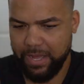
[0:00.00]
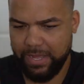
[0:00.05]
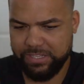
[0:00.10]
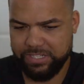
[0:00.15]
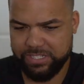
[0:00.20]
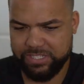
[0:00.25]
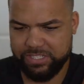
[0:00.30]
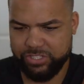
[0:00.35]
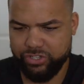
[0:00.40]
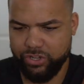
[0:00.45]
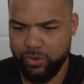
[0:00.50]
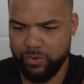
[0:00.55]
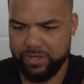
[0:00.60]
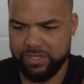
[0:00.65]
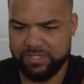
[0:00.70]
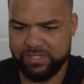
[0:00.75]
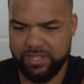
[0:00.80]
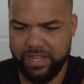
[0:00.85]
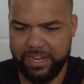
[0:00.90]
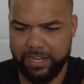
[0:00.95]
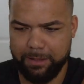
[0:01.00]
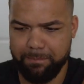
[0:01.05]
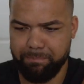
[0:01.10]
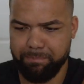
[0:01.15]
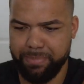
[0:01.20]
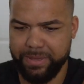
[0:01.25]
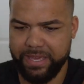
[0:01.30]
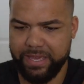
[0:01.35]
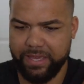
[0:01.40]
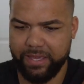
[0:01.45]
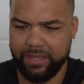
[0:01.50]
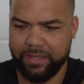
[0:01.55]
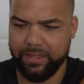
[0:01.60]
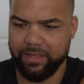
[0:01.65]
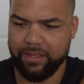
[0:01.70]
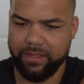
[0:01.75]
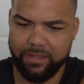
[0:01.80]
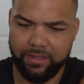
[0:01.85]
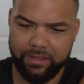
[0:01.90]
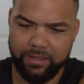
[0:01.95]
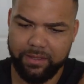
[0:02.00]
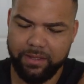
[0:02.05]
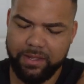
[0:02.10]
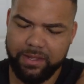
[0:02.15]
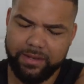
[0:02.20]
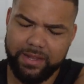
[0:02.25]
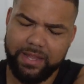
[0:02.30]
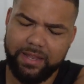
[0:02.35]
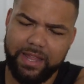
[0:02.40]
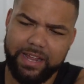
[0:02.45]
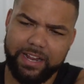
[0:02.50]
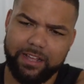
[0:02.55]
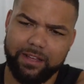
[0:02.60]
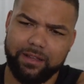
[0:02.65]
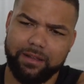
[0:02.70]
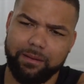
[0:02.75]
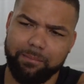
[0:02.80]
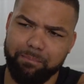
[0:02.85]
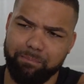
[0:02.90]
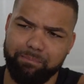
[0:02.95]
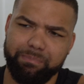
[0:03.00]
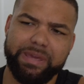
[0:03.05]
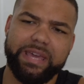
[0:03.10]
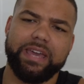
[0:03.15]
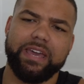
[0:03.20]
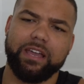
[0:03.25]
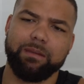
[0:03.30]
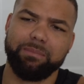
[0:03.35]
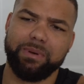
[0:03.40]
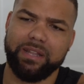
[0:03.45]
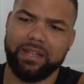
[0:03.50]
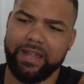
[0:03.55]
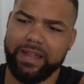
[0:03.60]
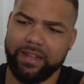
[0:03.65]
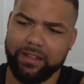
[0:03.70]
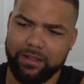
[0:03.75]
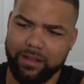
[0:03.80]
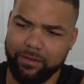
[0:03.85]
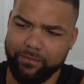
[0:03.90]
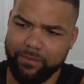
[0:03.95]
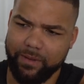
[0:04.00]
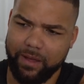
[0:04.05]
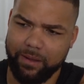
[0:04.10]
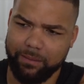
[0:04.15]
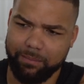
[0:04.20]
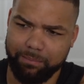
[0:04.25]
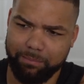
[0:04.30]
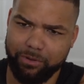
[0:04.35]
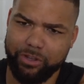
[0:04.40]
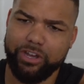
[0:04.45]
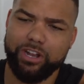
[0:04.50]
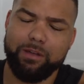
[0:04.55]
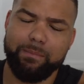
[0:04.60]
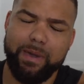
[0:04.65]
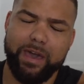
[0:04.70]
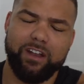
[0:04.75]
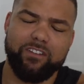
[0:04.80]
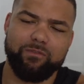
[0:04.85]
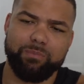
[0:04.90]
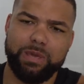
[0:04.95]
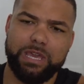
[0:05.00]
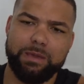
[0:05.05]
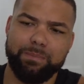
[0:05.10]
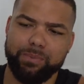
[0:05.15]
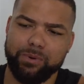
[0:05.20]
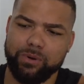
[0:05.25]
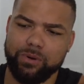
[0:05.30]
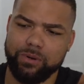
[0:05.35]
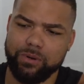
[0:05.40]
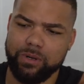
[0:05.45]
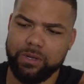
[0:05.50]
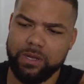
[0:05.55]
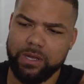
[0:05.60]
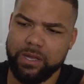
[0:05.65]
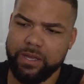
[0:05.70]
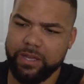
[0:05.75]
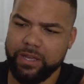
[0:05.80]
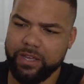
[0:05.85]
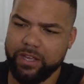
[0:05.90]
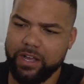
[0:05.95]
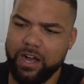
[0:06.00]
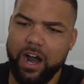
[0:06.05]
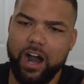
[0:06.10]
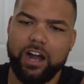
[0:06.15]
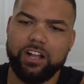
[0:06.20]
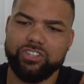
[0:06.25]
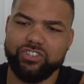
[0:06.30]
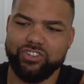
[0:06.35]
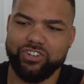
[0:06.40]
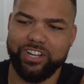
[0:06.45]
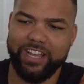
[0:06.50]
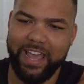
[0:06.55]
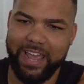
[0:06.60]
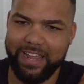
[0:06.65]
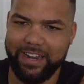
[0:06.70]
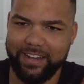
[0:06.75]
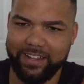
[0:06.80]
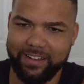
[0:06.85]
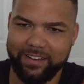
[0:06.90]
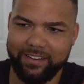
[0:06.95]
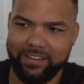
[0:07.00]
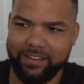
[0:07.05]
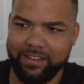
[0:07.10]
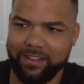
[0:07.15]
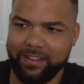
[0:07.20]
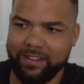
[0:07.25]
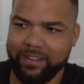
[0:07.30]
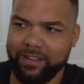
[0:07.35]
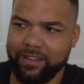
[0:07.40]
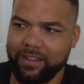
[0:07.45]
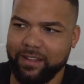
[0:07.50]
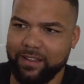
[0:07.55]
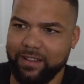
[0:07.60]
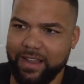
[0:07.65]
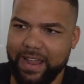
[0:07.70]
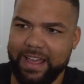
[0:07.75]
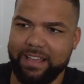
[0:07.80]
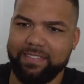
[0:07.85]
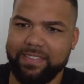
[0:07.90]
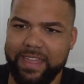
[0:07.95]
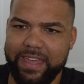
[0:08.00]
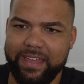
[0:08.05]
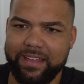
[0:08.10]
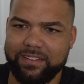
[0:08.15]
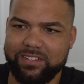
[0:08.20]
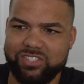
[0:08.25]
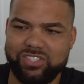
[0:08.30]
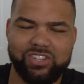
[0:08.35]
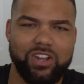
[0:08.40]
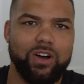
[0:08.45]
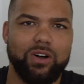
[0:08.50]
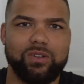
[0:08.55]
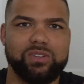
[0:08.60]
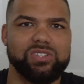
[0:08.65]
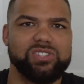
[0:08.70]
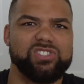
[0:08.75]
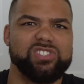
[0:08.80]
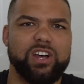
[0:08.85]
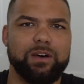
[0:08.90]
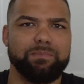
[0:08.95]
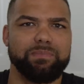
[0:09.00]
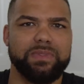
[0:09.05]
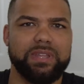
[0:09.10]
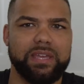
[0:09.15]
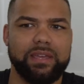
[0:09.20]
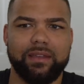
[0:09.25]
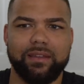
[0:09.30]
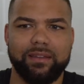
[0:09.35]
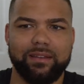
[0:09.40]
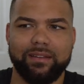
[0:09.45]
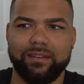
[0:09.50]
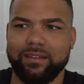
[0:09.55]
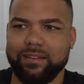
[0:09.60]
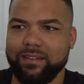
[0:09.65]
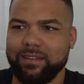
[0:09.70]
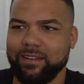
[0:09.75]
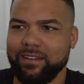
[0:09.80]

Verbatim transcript: I just noticed like a big, not like a big, but like a, a good amount of people congregated like they saw something